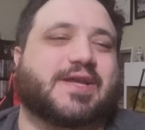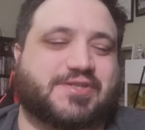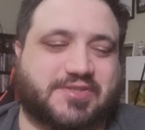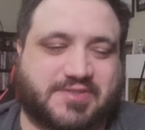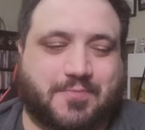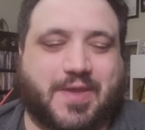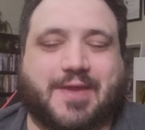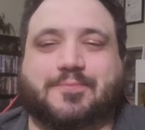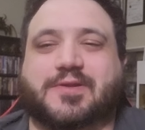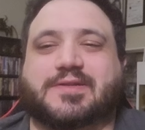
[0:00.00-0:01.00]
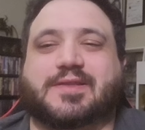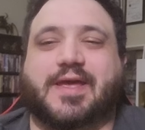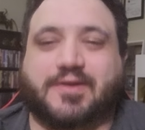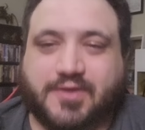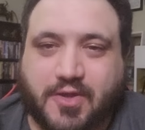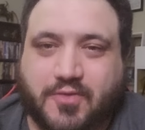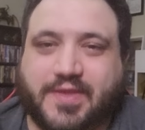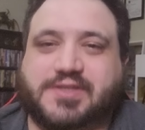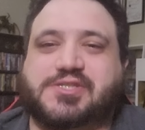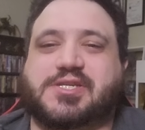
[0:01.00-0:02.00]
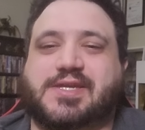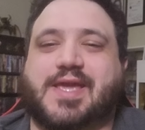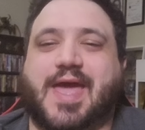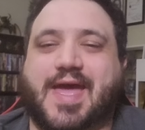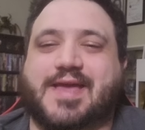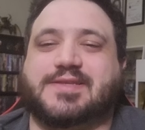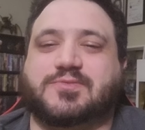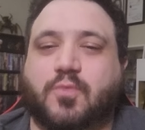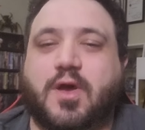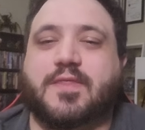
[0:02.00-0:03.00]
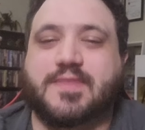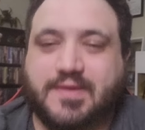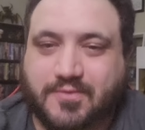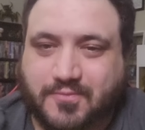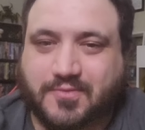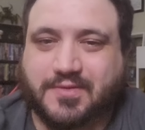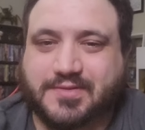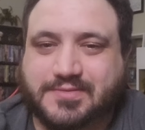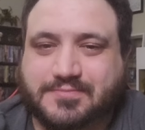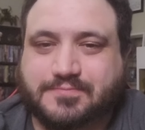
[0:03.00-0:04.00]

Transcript: It's just a paper to let her know that she has won the award.